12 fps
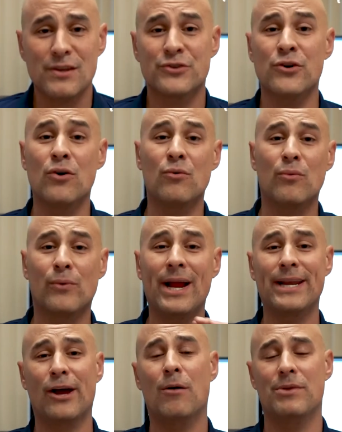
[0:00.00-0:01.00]
So
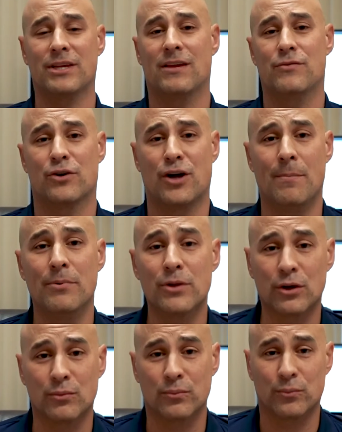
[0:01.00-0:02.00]
right now I'm gonna give you a couple
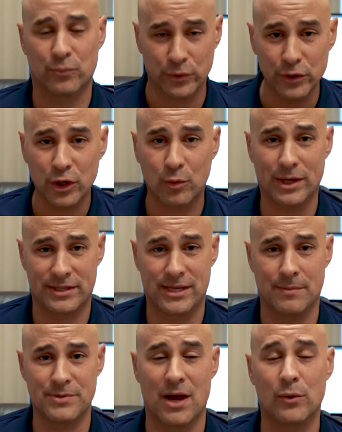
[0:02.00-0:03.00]
of really quick
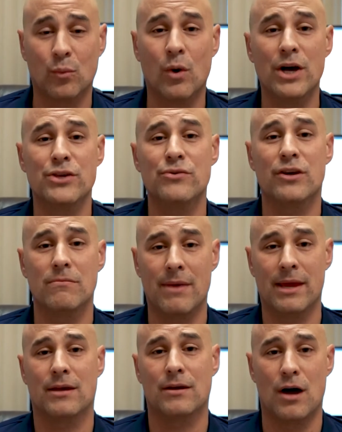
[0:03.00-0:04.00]
tips on what you can make